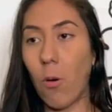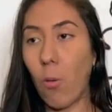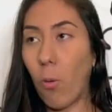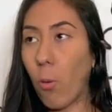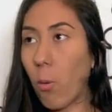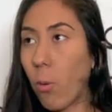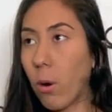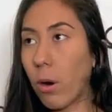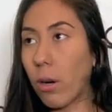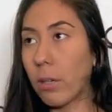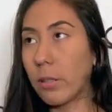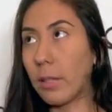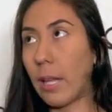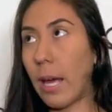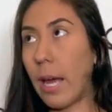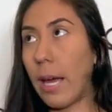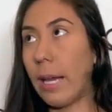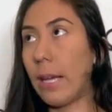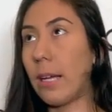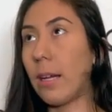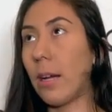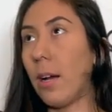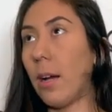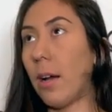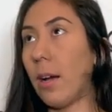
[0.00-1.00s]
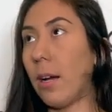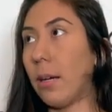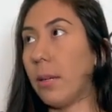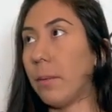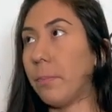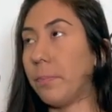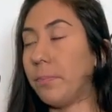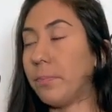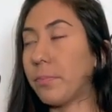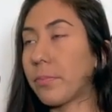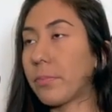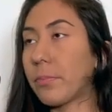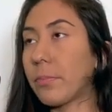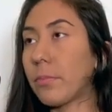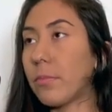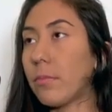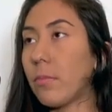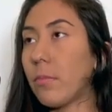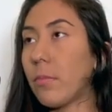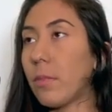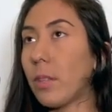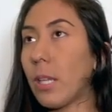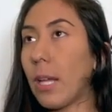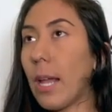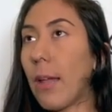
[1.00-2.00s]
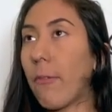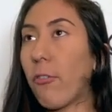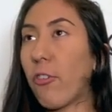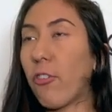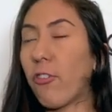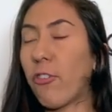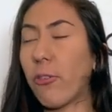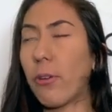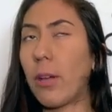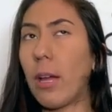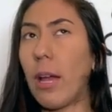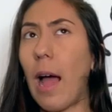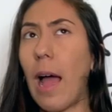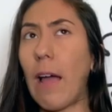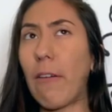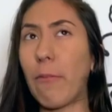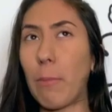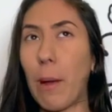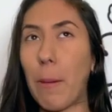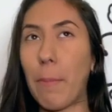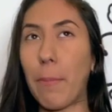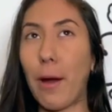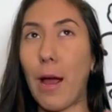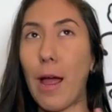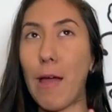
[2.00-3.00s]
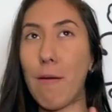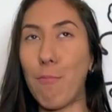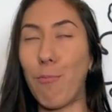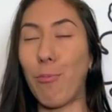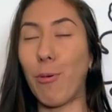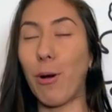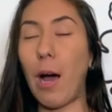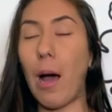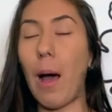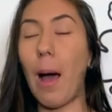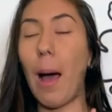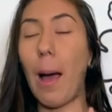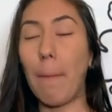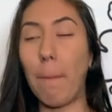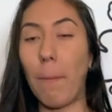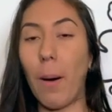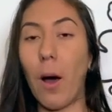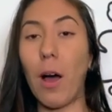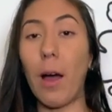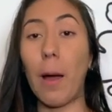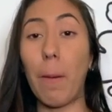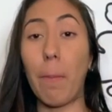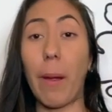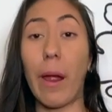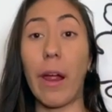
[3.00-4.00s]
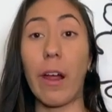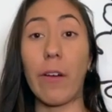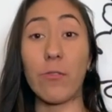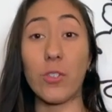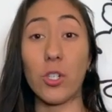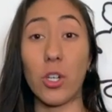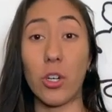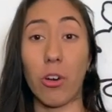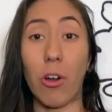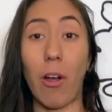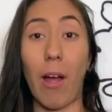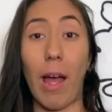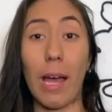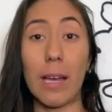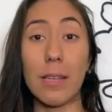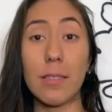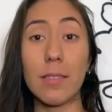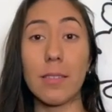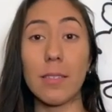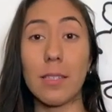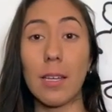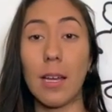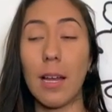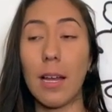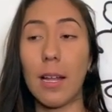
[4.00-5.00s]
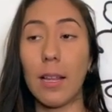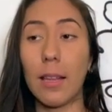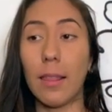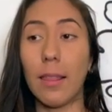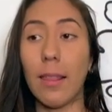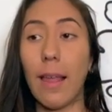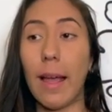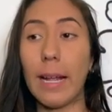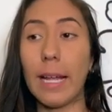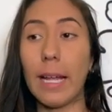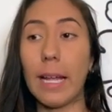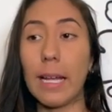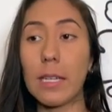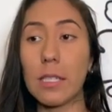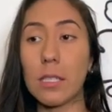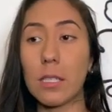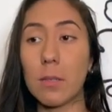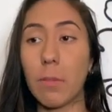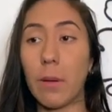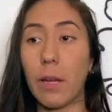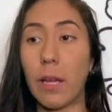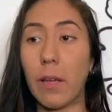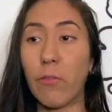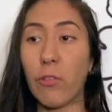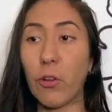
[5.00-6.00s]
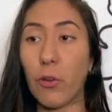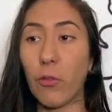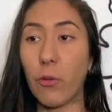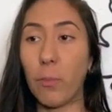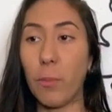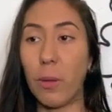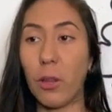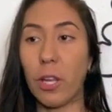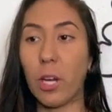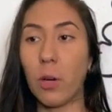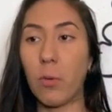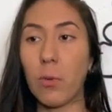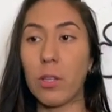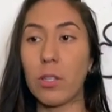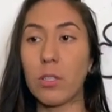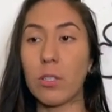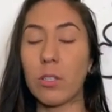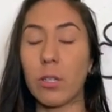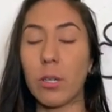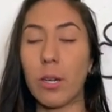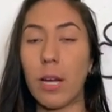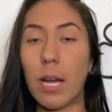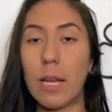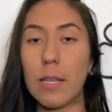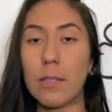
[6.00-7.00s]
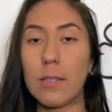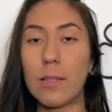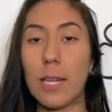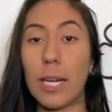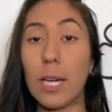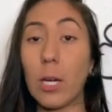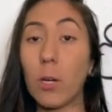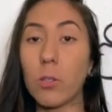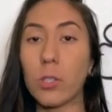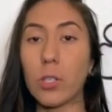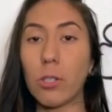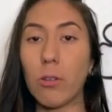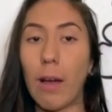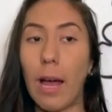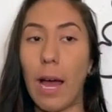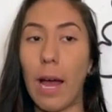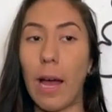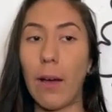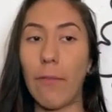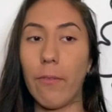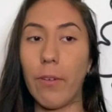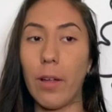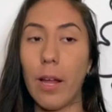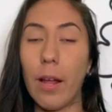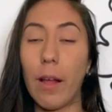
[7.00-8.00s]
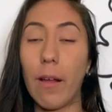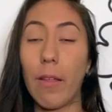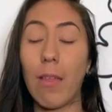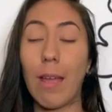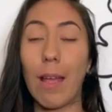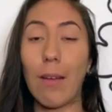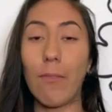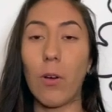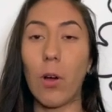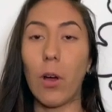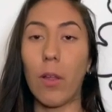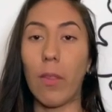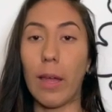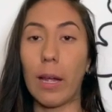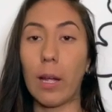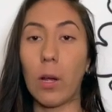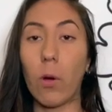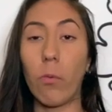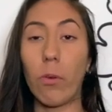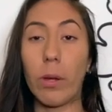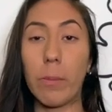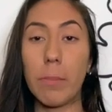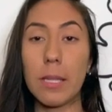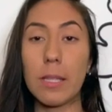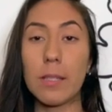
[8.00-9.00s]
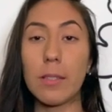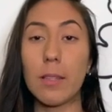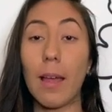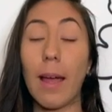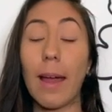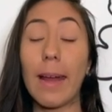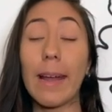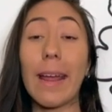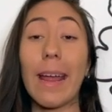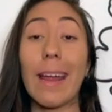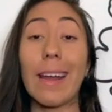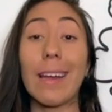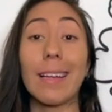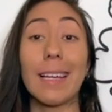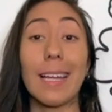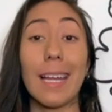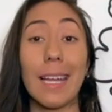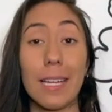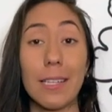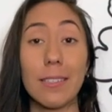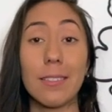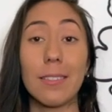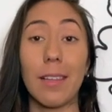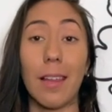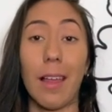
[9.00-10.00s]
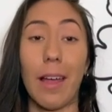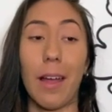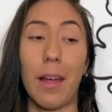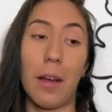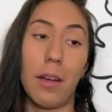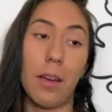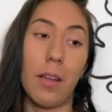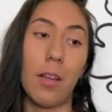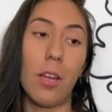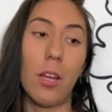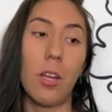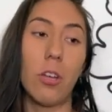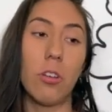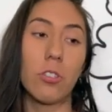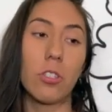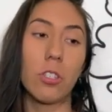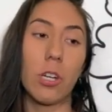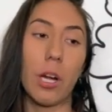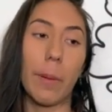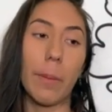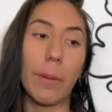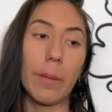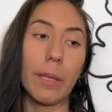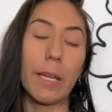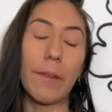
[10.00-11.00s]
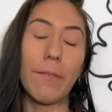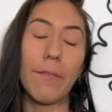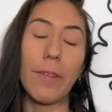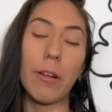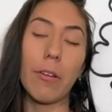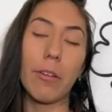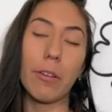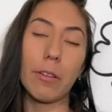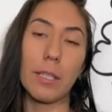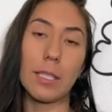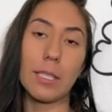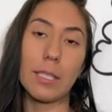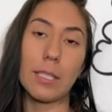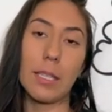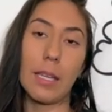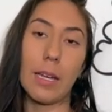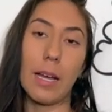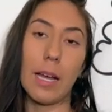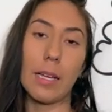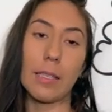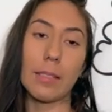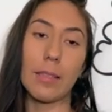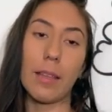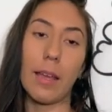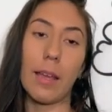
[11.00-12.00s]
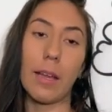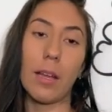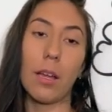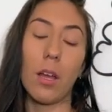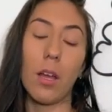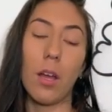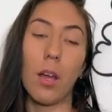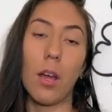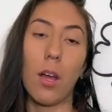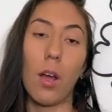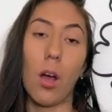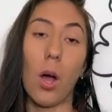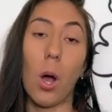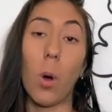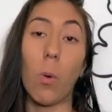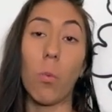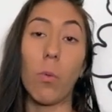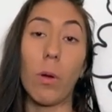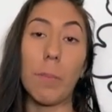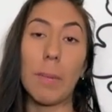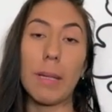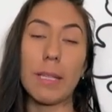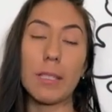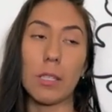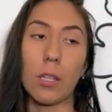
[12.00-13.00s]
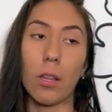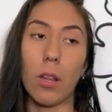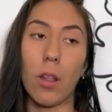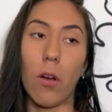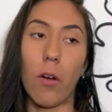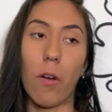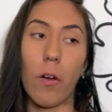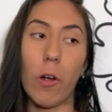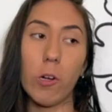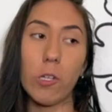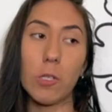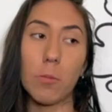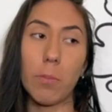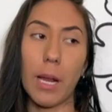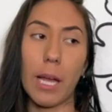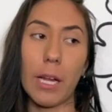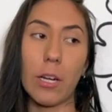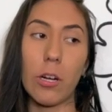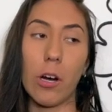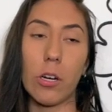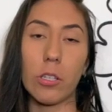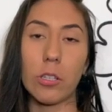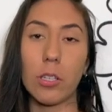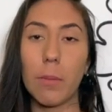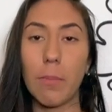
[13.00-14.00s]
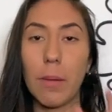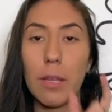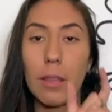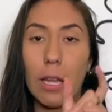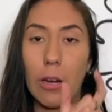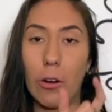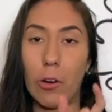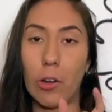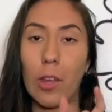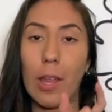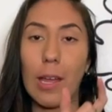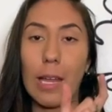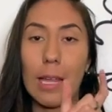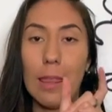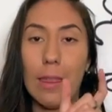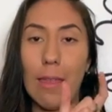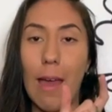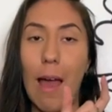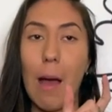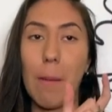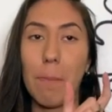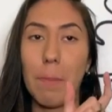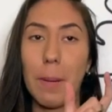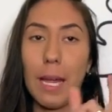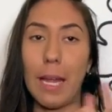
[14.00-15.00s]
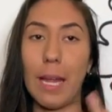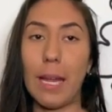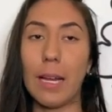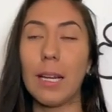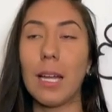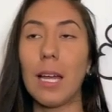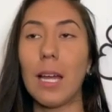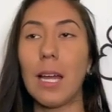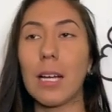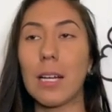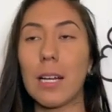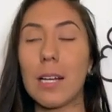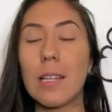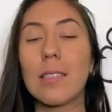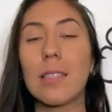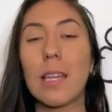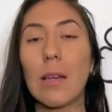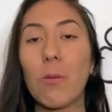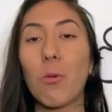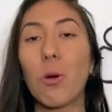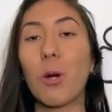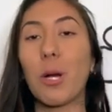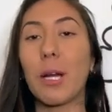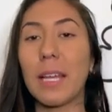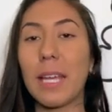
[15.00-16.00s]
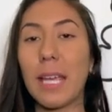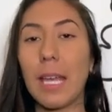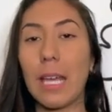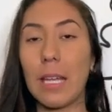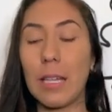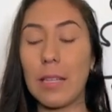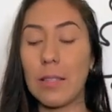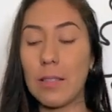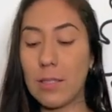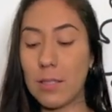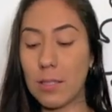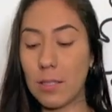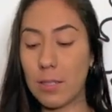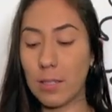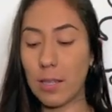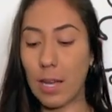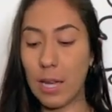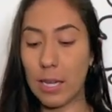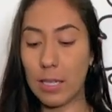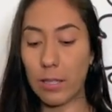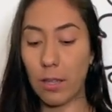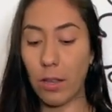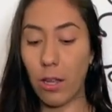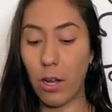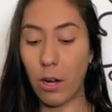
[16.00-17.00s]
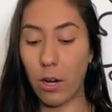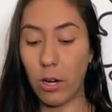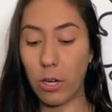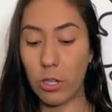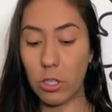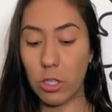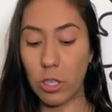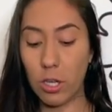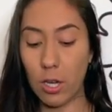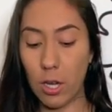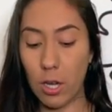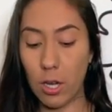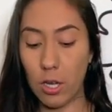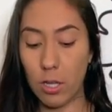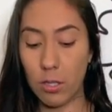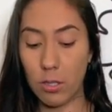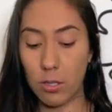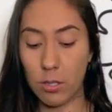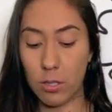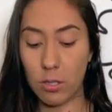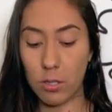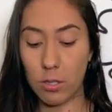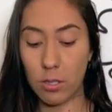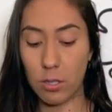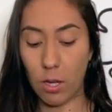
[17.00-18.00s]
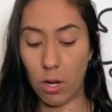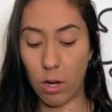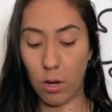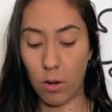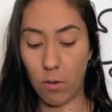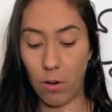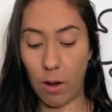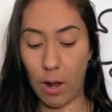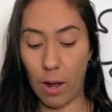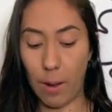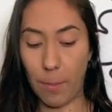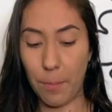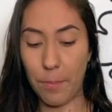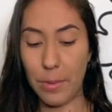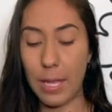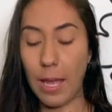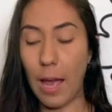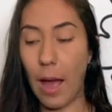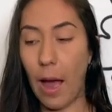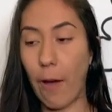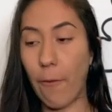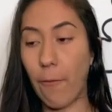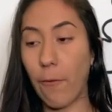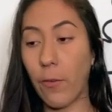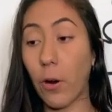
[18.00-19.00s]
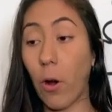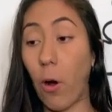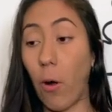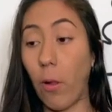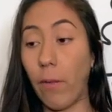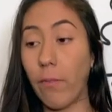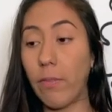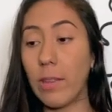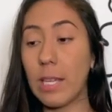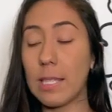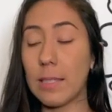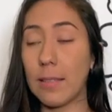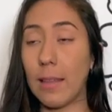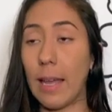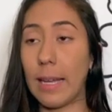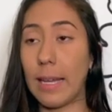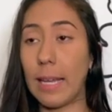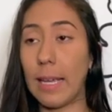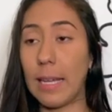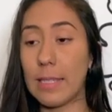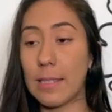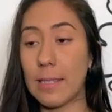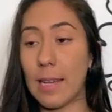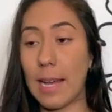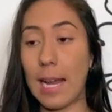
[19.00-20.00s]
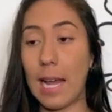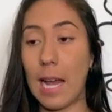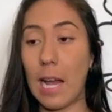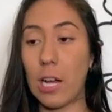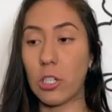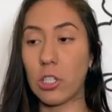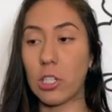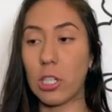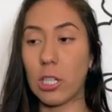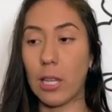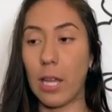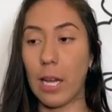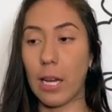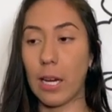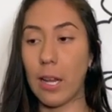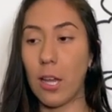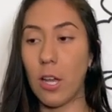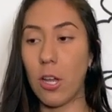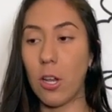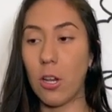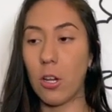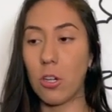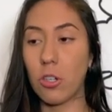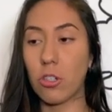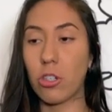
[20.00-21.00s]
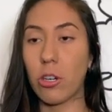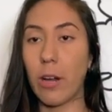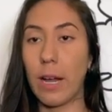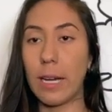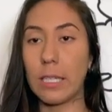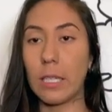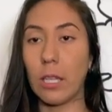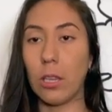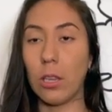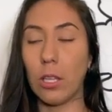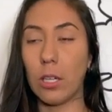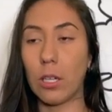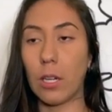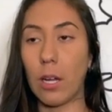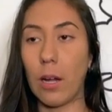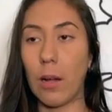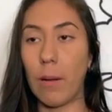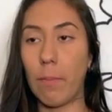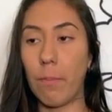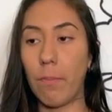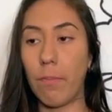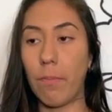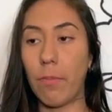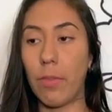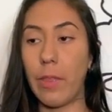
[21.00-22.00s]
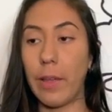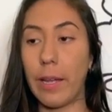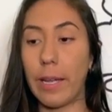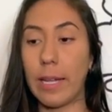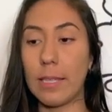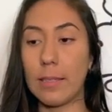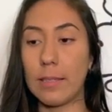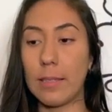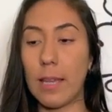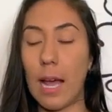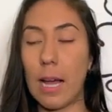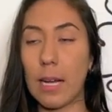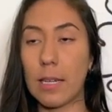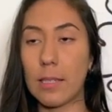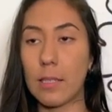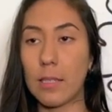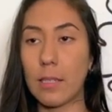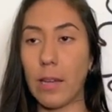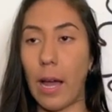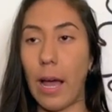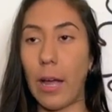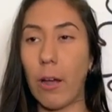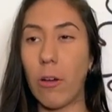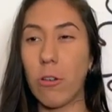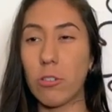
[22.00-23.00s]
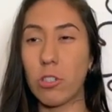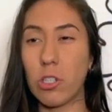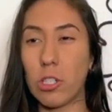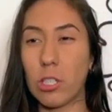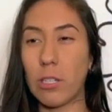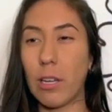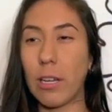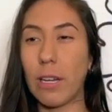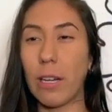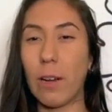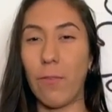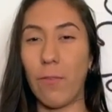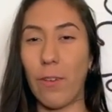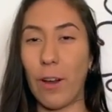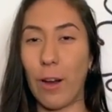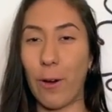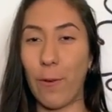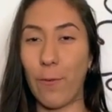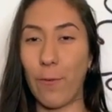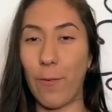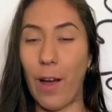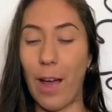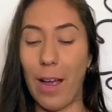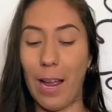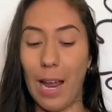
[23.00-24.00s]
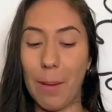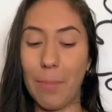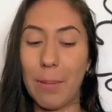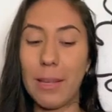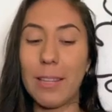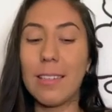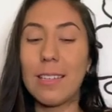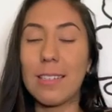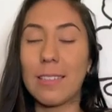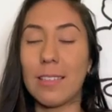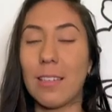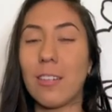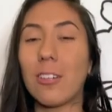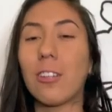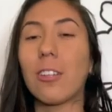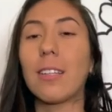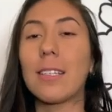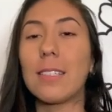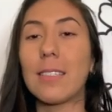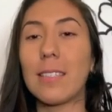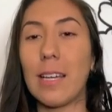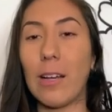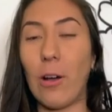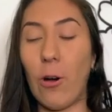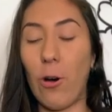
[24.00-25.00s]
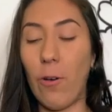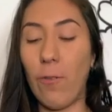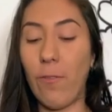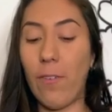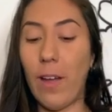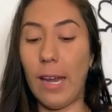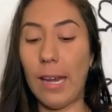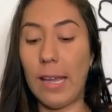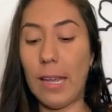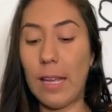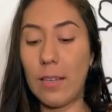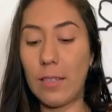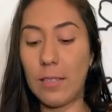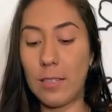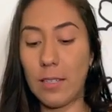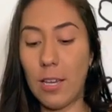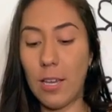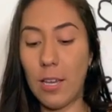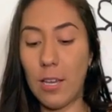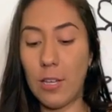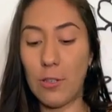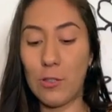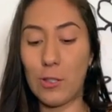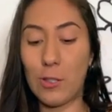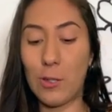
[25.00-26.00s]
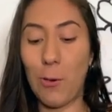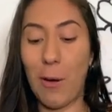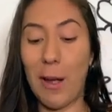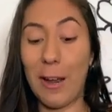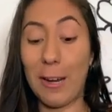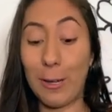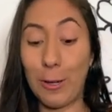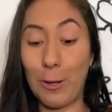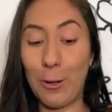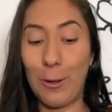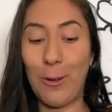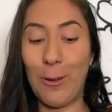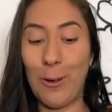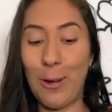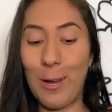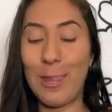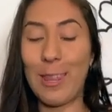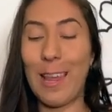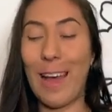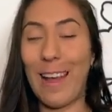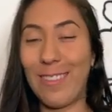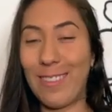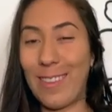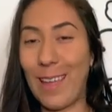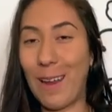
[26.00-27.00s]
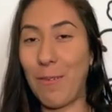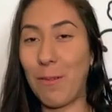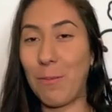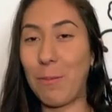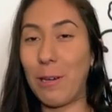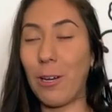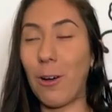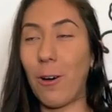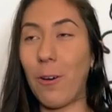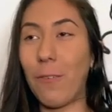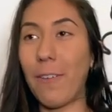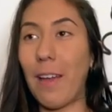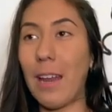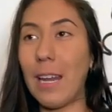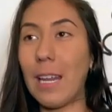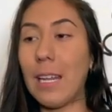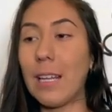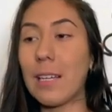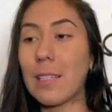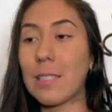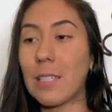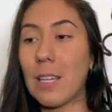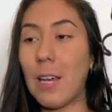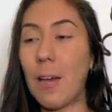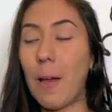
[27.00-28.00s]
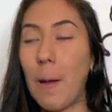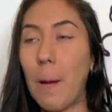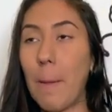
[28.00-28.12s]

Or like, I remember I bought a pair of Trez leggings, but if you're familiar with Trez, they have like a women's line and a kids line. So I believe they were listed as like a women's large, but I got them and they were like that big because they were a kid's size large. So yeah, for all of these leggings, I actually like tried to look up the exact style just so I could verify. I mean, these literally say Authenix, so I knew that they would be Authenix.